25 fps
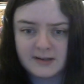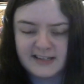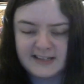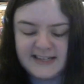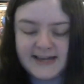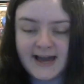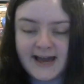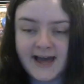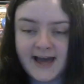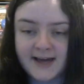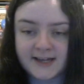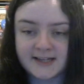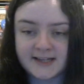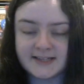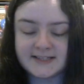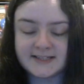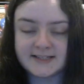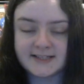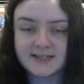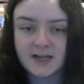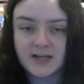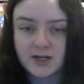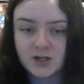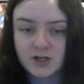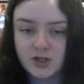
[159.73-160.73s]
Yeah,
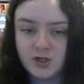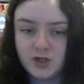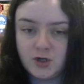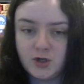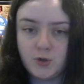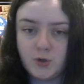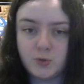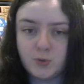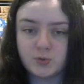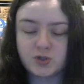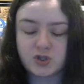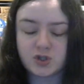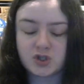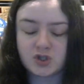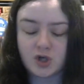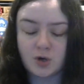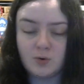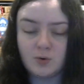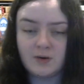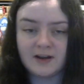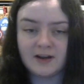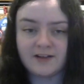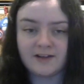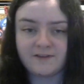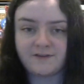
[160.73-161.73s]
because you
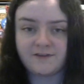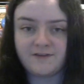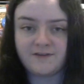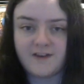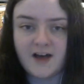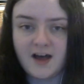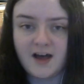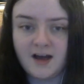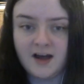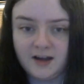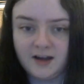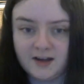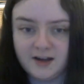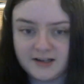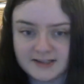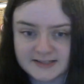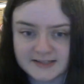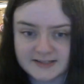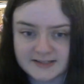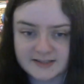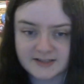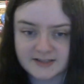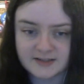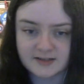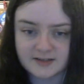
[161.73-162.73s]
stole it
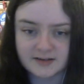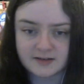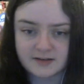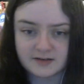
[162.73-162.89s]
first!